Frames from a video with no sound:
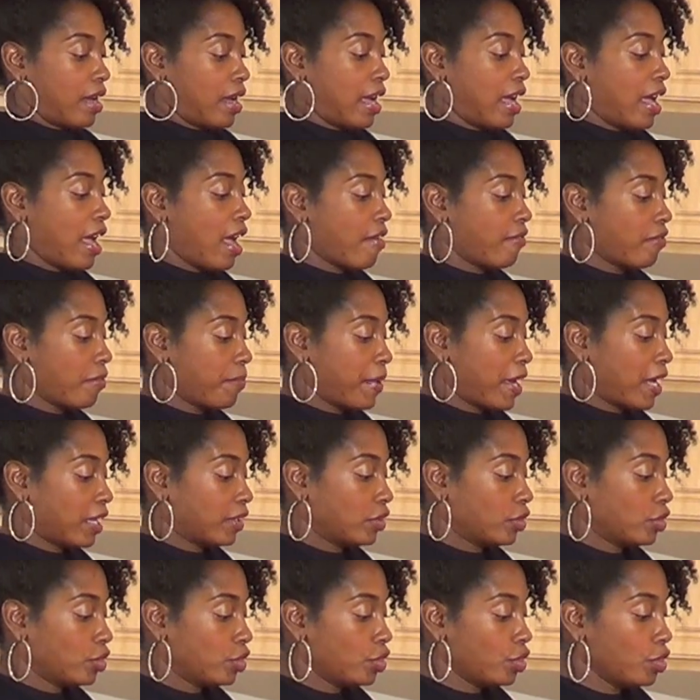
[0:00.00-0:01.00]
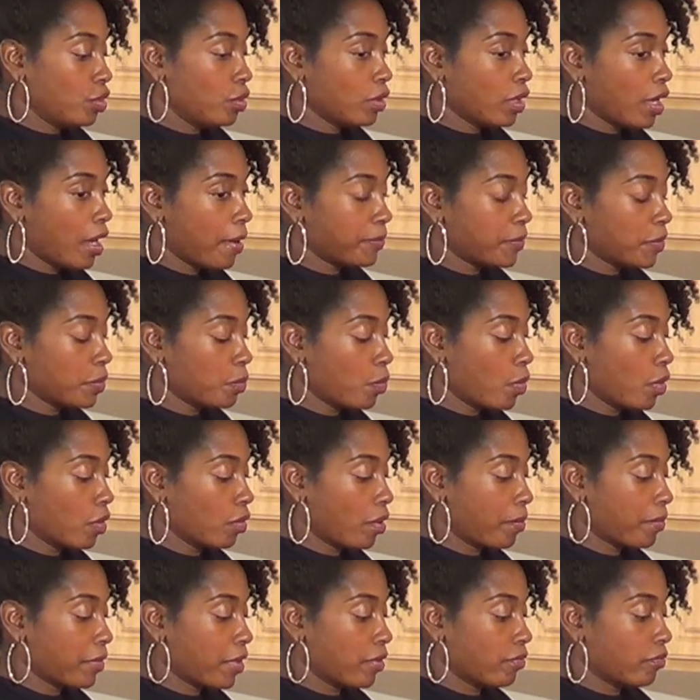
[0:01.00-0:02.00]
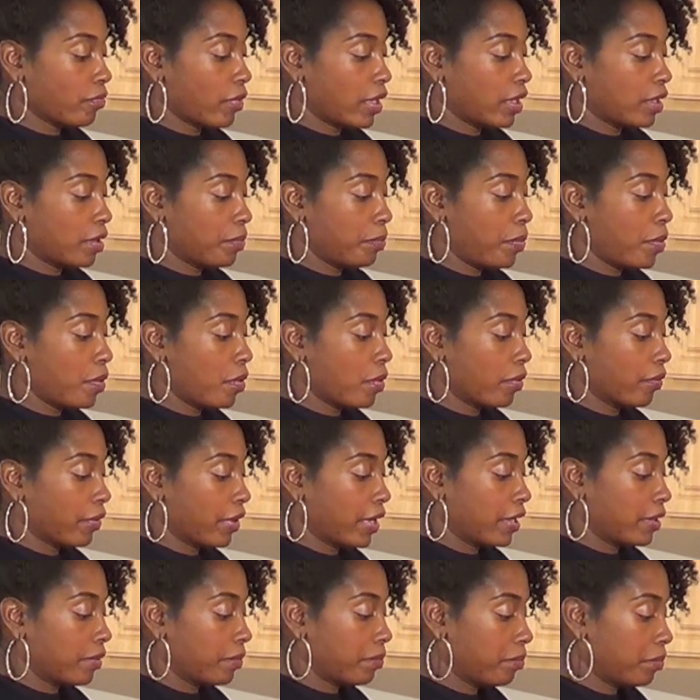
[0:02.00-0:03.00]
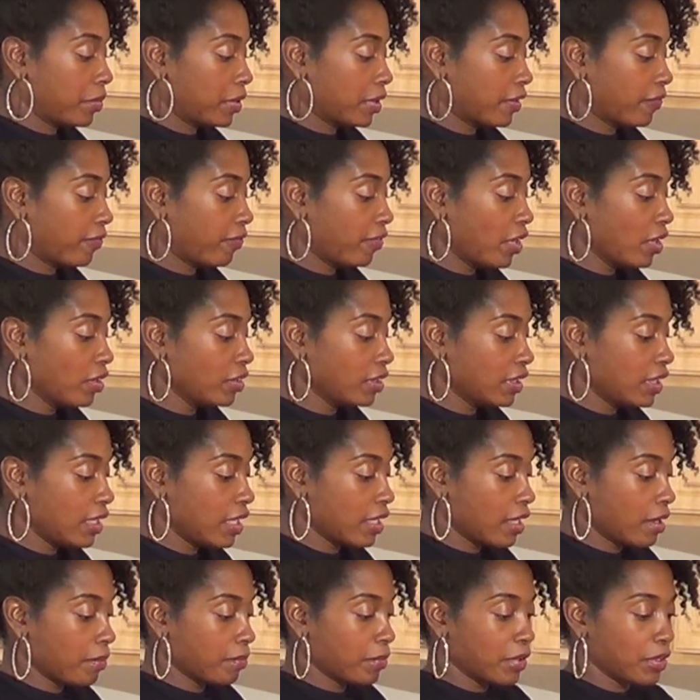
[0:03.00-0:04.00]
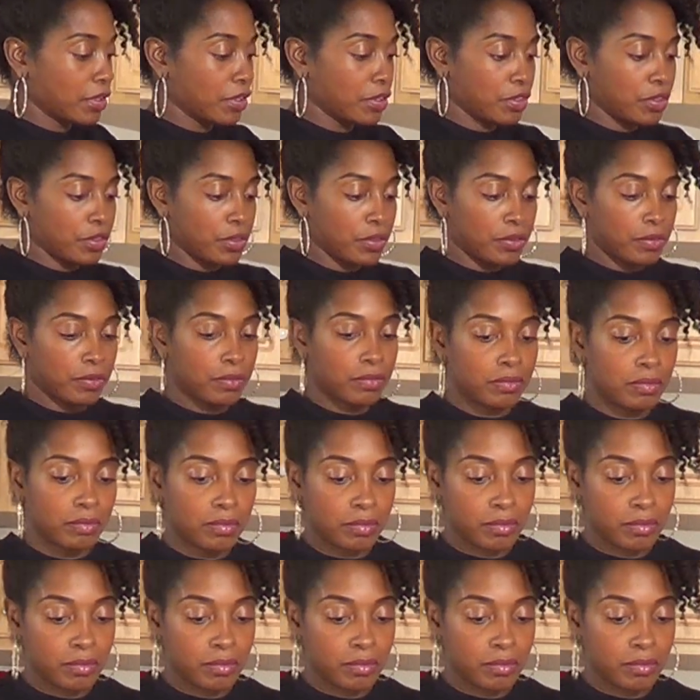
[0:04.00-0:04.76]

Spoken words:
I have about 2 cups of water I'm getting ready to pour in. But the first thing I'm going to do